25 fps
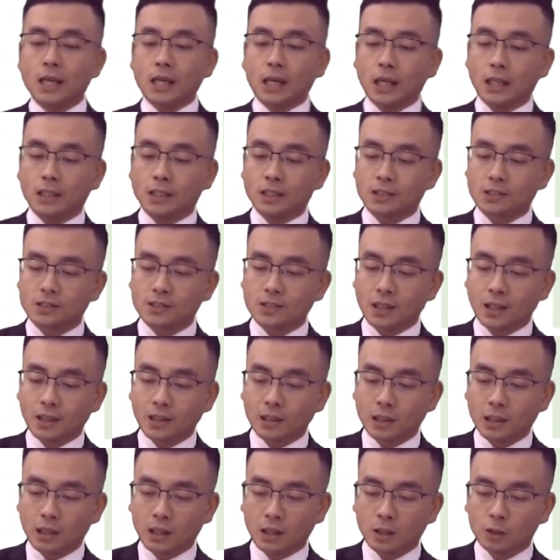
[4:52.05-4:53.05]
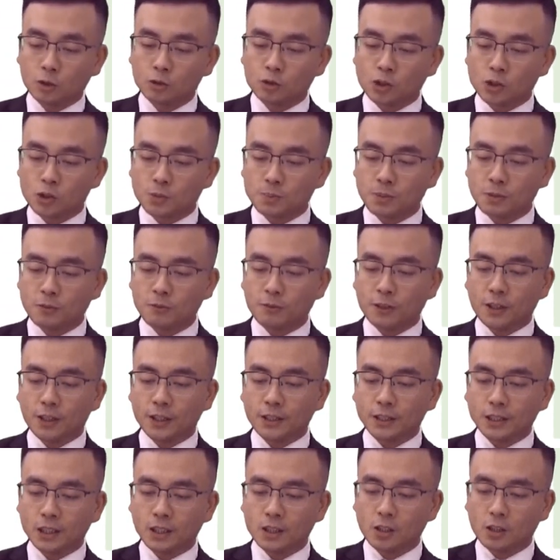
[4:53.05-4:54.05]
it is the largest
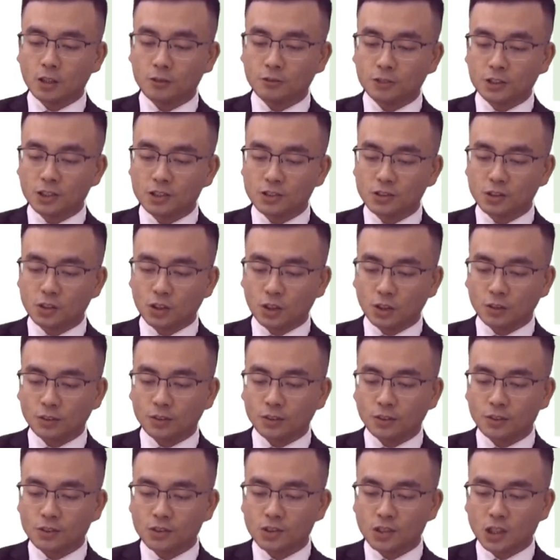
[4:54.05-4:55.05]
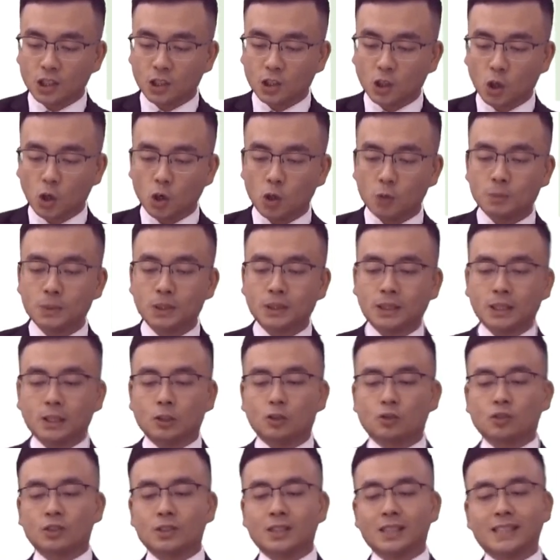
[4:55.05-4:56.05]
provider of the student
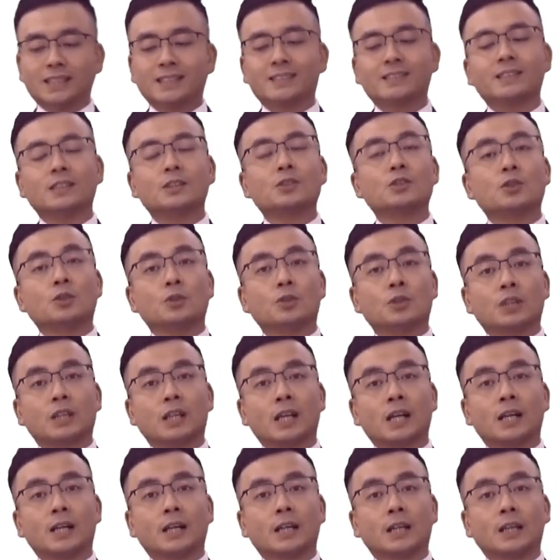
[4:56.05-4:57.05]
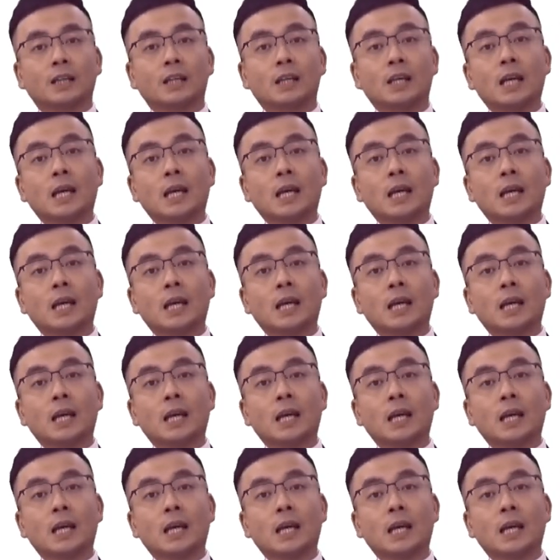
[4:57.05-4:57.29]
accommodation in the UK.